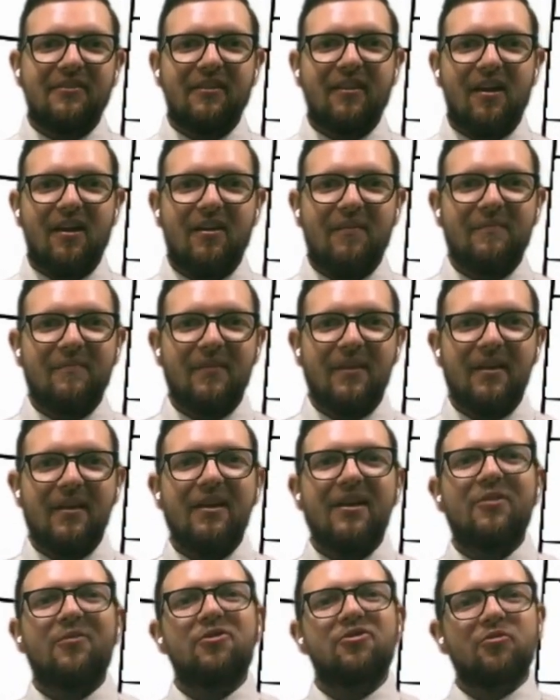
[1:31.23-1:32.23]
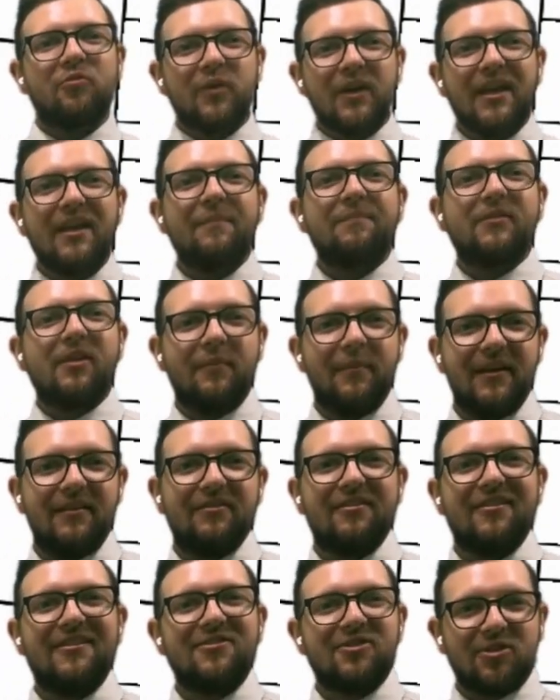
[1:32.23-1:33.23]
into law, which re
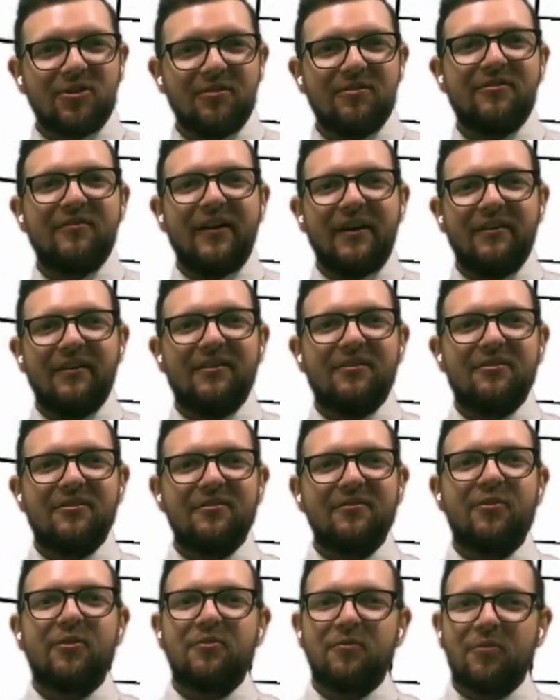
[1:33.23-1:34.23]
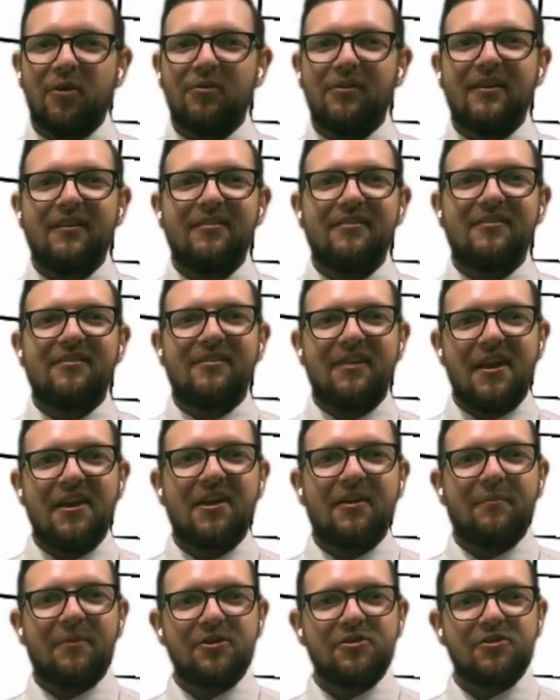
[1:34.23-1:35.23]
implements insurance fairness for enrollees in
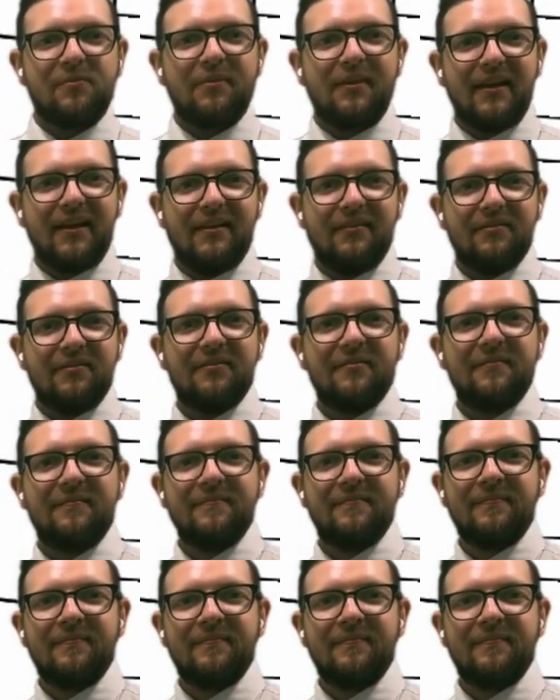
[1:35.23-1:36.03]
state commercial plans.